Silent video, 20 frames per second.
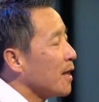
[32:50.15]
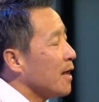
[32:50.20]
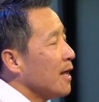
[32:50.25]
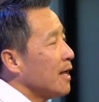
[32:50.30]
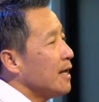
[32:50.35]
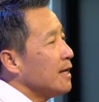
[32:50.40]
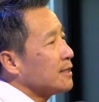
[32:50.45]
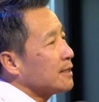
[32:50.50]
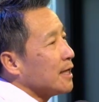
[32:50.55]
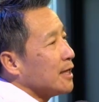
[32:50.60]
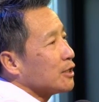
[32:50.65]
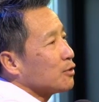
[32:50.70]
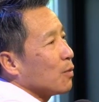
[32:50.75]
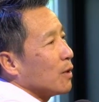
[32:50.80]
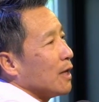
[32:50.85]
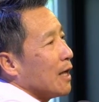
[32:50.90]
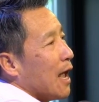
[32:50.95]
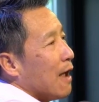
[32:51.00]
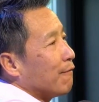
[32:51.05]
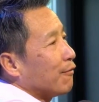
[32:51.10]
He says
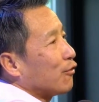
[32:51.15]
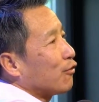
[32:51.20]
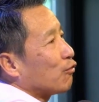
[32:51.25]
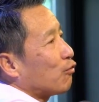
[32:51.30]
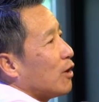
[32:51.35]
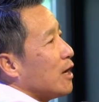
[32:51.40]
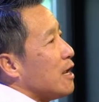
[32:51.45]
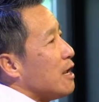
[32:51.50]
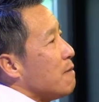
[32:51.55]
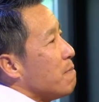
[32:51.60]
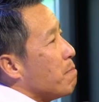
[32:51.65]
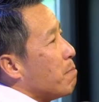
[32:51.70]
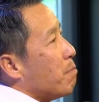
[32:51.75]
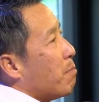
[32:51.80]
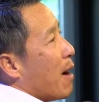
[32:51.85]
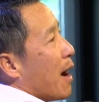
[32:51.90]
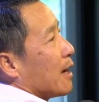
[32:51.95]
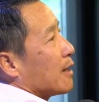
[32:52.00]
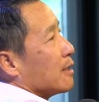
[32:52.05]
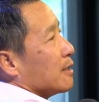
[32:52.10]
we have 3
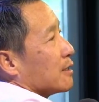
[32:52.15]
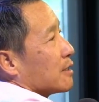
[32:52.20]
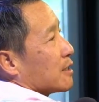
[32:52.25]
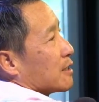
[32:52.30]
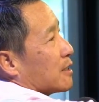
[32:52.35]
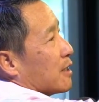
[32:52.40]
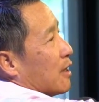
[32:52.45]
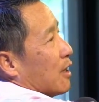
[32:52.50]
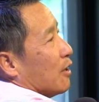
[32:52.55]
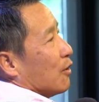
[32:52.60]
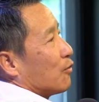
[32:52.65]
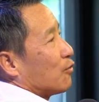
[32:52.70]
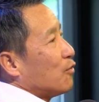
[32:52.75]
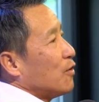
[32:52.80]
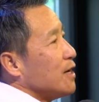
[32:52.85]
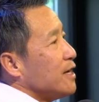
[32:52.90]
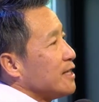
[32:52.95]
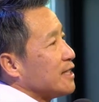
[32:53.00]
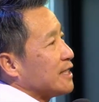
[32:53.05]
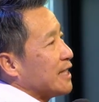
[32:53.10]
buckets,
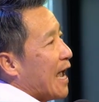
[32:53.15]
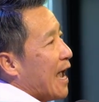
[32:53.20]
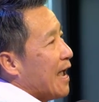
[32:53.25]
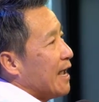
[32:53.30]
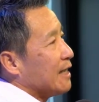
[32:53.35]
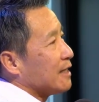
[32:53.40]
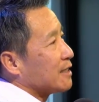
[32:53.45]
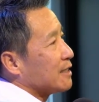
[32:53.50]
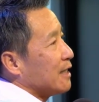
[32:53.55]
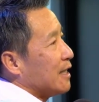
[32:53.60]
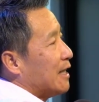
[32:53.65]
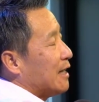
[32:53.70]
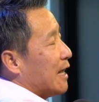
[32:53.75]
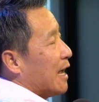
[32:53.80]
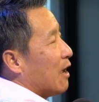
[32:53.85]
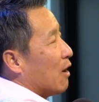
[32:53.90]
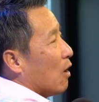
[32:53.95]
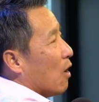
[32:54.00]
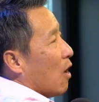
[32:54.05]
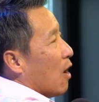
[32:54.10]
3 tanks in
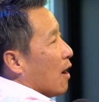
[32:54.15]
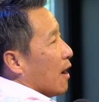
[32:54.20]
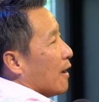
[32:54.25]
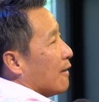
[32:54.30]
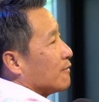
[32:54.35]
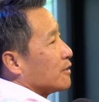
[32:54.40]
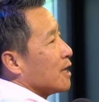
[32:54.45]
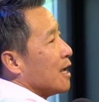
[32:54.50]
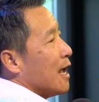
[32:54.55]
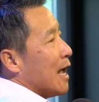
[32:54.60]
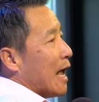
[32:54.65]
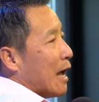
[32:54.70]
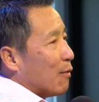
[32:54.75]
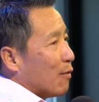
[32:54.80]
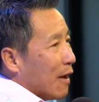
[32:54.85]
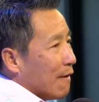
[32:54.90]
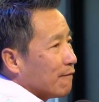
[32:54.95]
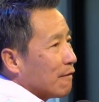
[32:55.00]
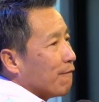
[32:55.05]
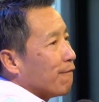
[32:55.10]
our lives, and we
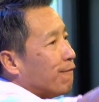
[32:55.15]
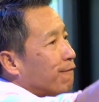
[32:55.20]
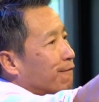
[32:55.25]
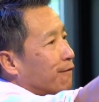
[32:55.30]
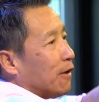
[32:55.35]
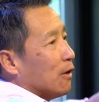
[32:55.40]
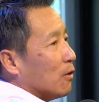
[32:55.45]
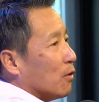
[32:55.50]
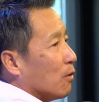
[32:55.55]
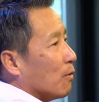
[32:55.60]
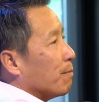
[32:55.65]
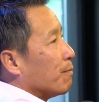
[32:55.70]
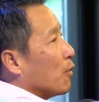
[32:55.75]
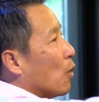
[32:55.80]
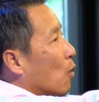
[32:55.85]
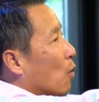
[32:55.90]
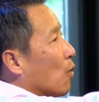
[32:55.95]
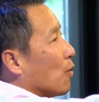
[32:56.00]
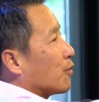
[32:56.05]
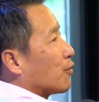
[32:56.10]
have to fill
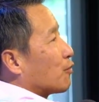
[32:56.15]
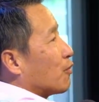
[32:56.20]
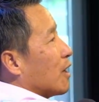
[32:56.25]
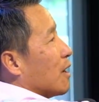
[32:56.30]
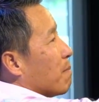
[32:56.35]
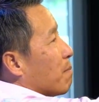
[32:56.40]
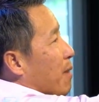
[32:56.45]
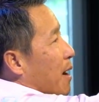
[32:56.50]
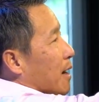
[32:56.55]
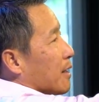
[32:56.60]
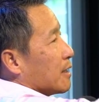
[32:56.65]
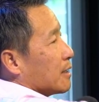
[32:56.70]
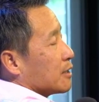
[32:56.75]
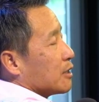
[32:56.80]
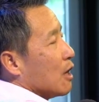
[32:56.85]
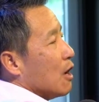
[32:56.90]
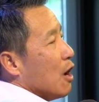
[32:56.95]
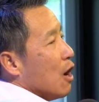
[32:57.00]
all 3 buckets.